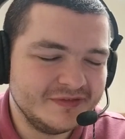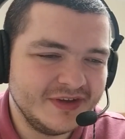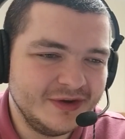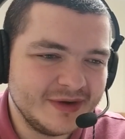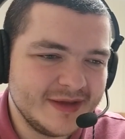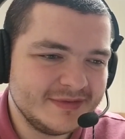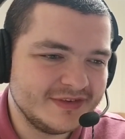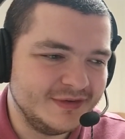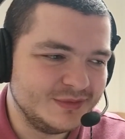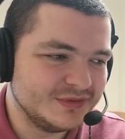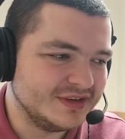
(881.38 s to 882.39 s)
of the whole
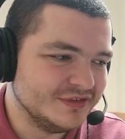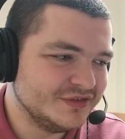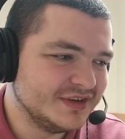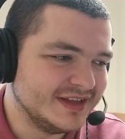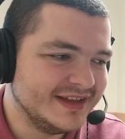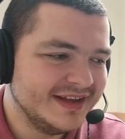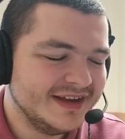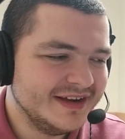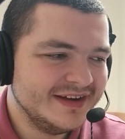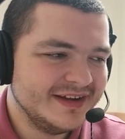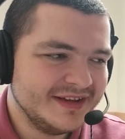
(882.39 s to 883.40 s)
episode was literally
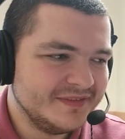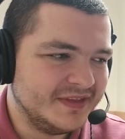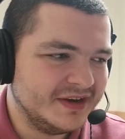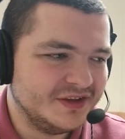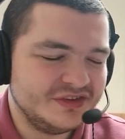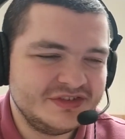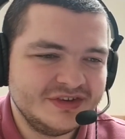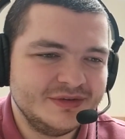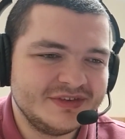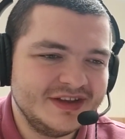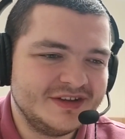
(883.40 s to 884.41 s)
the last
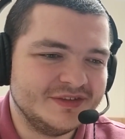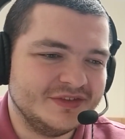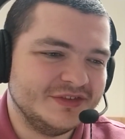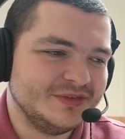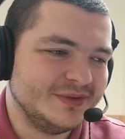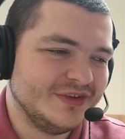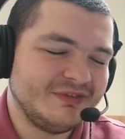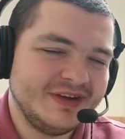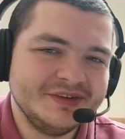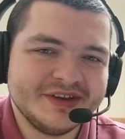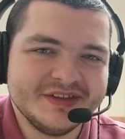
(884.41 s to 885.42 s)
2 seconds when you
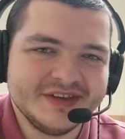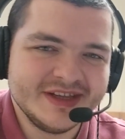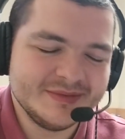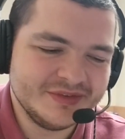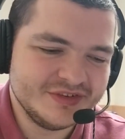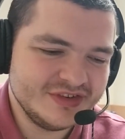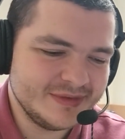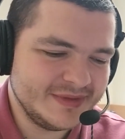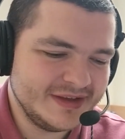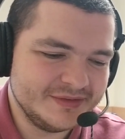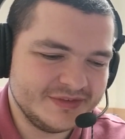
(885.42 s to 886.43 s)
found out the name of the ship.
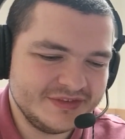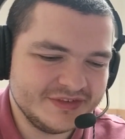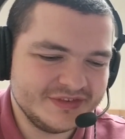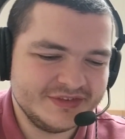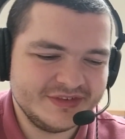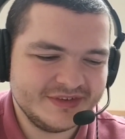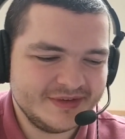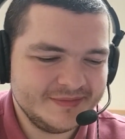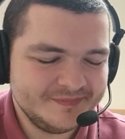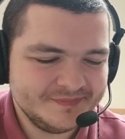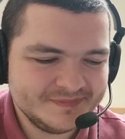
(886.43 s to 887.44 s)
That was just
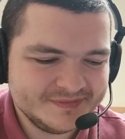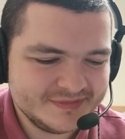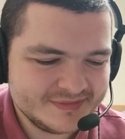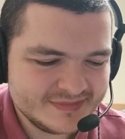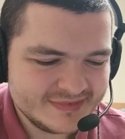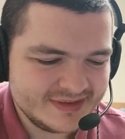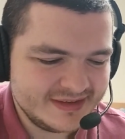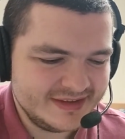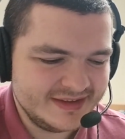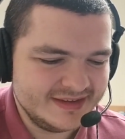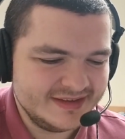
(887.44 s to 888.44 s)

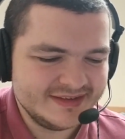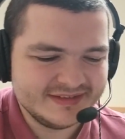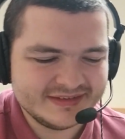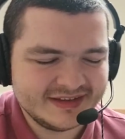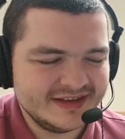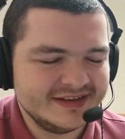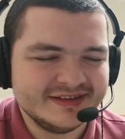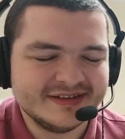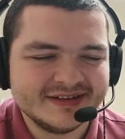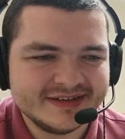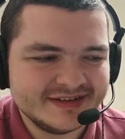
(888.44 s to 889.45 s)

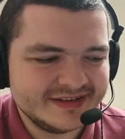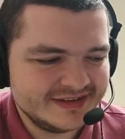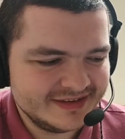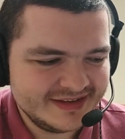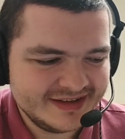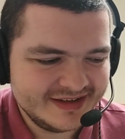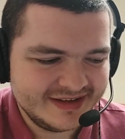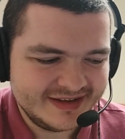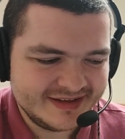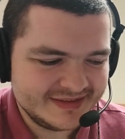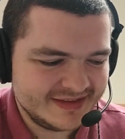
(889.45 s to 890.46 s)
insane.
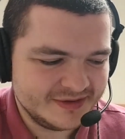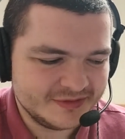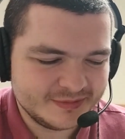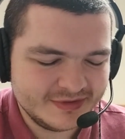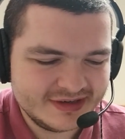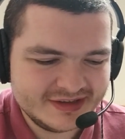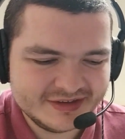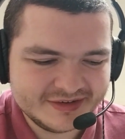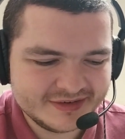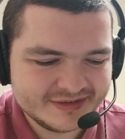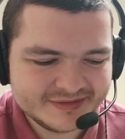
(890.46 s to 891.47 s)
Yeah, that was
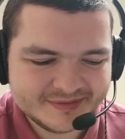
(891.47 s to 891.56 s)
brilliant.